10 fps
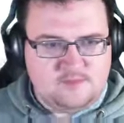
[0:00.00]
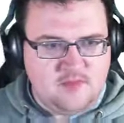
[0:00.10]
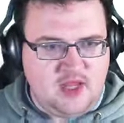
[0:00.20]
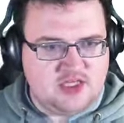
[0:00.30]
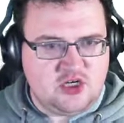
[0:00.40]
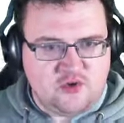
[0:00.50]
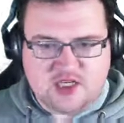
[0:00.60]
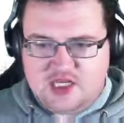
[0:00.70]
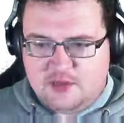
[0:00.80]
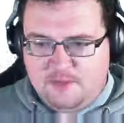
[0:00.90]
Yeah, it's
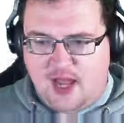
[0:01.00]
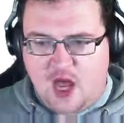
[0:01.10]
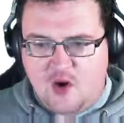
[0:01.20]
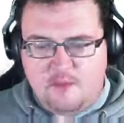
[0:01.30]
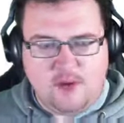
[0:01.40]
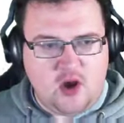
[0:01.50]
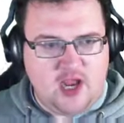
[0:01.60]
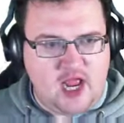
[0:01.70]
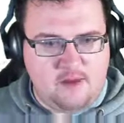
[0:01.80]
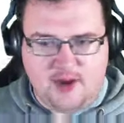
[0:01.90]
decreasing in power by
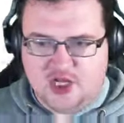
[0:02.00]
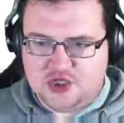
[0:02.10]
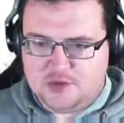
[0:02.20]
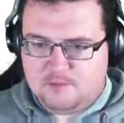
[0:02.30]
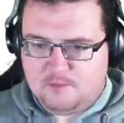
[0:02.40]
how much?